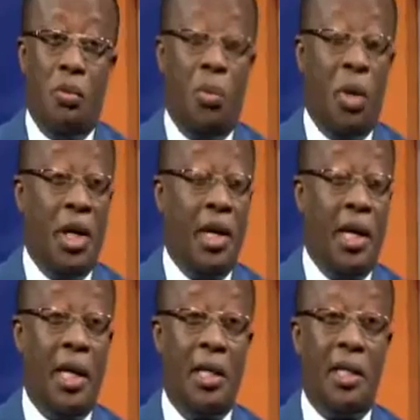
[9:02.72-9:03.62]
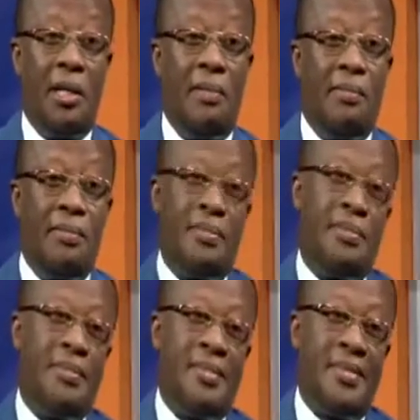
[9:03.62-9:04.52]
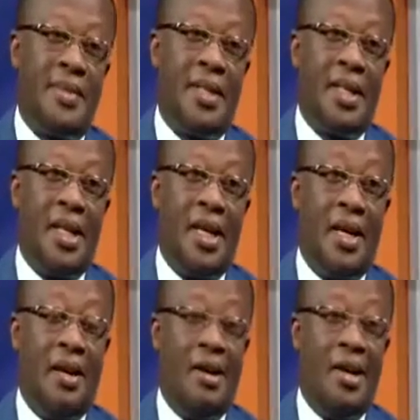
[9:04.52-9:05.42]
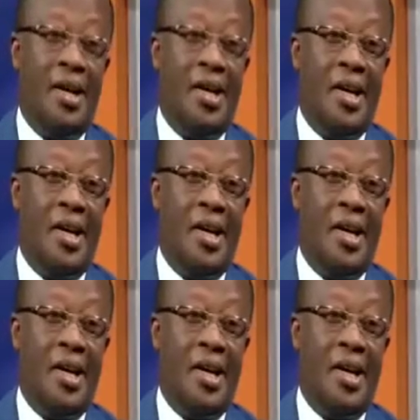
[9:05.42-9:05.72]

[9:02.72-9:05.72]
It's a straight question. What have you done?